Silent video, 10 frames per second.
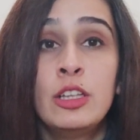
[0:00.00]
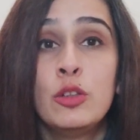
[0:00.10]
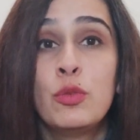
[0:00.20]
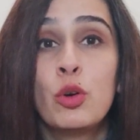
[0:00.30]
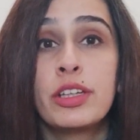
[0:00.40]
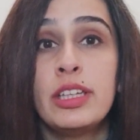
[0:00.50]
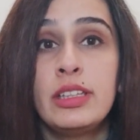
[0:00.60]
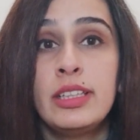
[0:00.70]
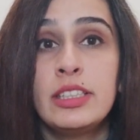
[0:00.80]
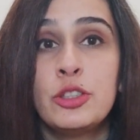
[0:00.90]
The 4 key
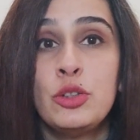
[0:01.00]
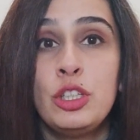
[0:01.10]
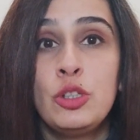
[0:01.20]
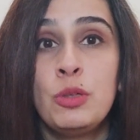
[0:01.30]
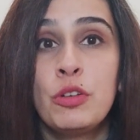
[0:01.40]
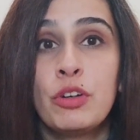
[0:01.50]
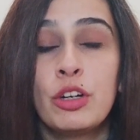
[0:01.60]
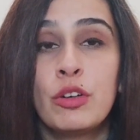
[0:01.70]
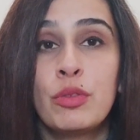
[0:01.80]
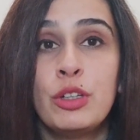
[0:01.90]
things that you need to be
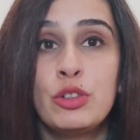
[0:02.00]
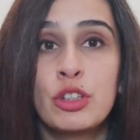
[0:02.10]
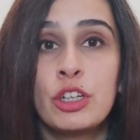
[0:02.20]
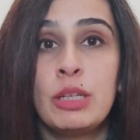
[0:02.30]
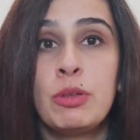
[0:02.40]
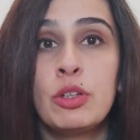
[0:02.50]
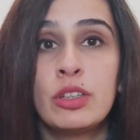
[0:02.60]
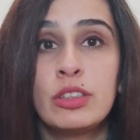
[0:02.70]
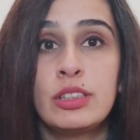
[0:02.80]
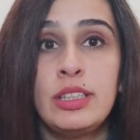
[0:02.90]
aware of when you start naming your
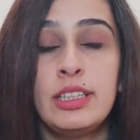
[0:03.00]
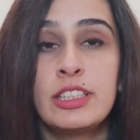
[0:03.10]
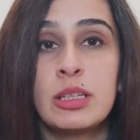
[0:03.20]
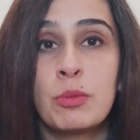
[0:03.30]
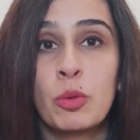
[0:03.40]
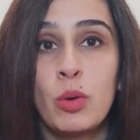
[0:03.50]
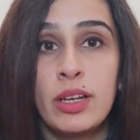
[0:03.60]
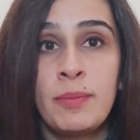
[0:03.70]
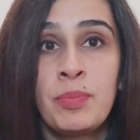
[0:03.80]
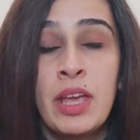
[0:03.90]
LLC is number
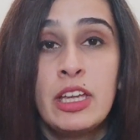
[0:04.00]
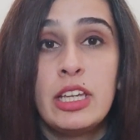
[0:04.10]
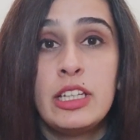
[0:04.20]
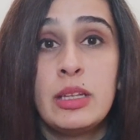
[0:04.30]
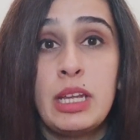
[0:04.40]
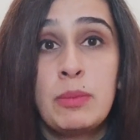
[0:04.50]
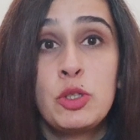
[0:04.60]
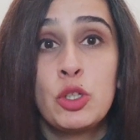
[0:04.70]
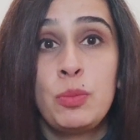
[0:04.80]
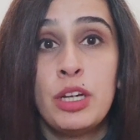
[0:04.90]
1, the name
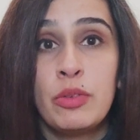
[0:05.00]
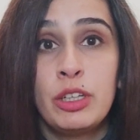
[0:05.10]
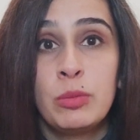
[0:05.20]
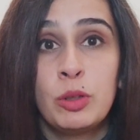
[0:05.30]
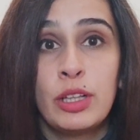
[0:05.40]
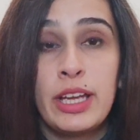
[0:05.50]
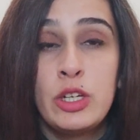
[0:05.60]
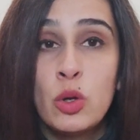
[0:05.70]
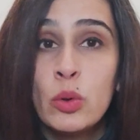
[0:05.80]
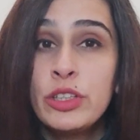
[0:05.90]
should be available and
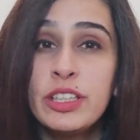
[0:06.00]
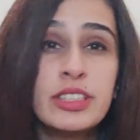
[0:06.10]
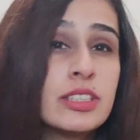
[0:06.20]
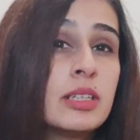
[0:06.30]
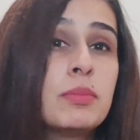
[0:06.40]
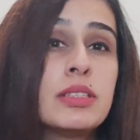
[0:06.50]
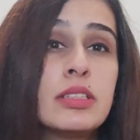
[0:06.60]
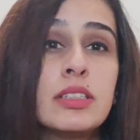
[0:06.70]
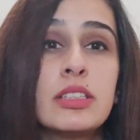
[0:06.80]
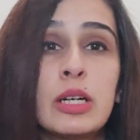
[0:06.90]
no other existing
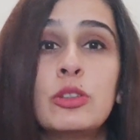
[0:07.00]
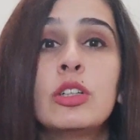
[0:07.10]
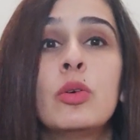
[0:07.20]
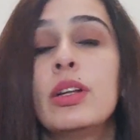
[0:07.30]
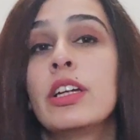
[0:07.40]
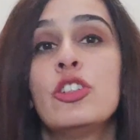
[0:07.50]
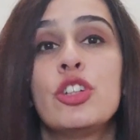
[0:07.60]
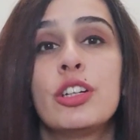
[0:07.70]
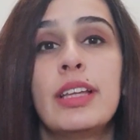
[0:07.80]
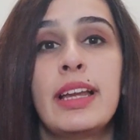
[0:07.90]
business in South Dakota can
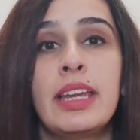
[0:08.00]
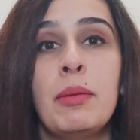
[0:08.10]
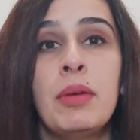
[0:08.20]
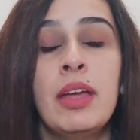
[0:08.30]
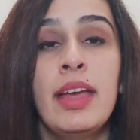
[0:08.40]
share that name.